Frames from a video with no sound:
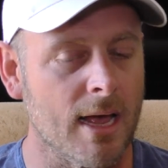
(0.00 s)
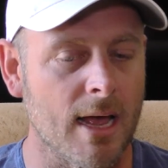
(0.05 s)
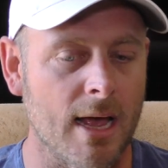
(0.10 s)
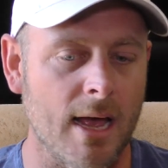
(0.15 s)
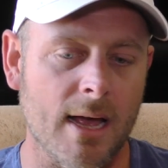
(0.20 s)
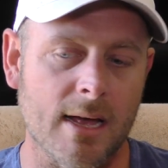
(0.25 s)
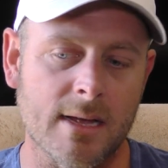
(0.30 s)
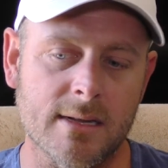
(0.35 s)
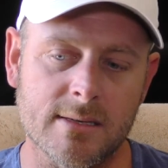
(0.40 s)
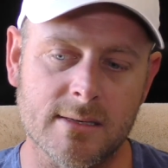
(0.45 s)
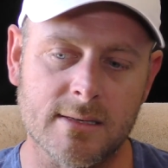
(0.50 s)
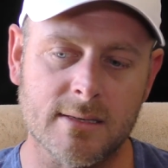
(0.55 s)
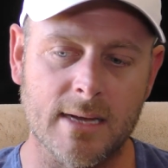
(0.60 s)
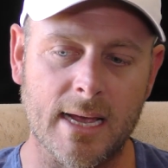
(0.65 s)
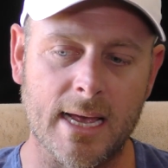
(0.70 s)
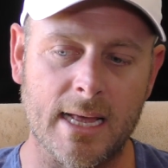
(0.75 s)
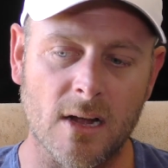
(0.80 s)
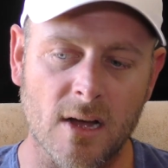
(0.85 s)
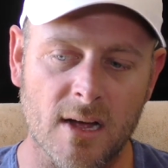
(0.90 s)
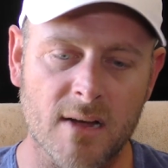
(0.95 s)
And
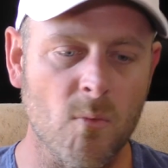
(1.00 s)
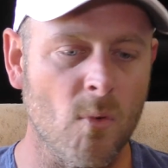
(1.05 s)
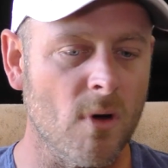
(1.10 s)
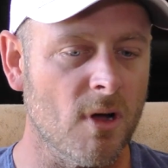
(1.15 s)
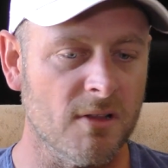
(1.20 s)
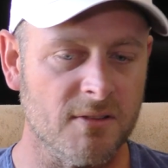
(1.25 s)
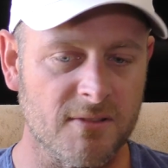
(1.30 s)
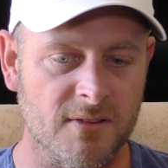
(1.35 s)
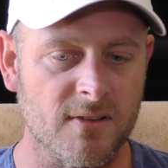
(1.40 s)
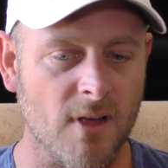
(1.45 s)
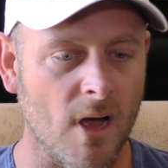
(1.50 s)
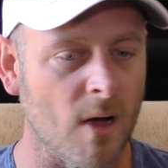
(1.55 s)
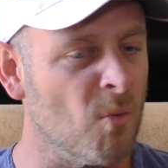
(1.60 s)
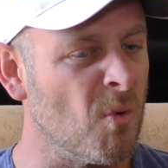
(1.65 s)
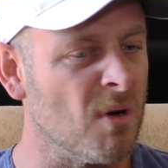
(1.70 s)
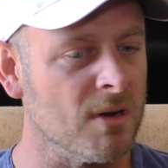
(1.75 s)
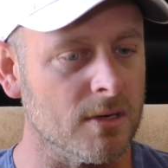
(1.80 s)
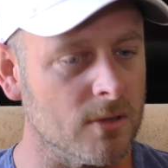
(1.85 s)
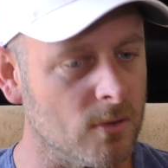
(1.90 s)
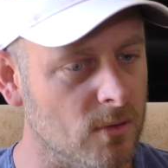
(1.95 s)
I want
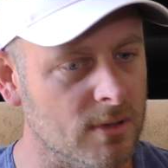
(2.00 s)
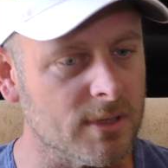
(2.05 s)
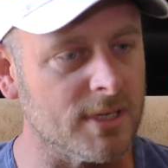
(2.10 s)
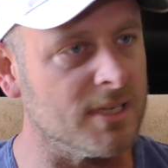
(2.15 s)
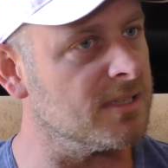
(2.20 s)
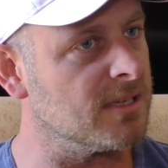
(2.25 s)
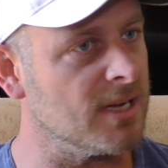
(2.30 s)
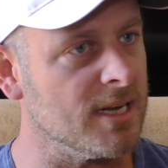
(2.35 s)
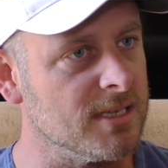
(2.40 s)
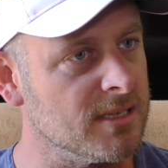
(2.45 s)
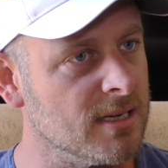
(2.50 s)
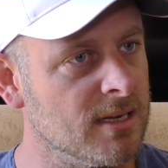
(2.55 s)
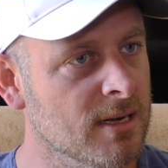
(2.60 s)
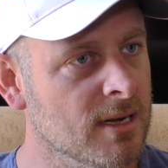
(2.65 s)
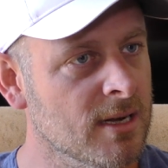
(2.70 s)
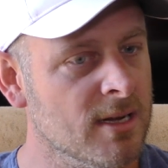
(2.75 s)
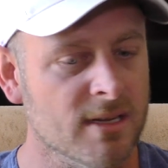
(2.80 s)
it all this season.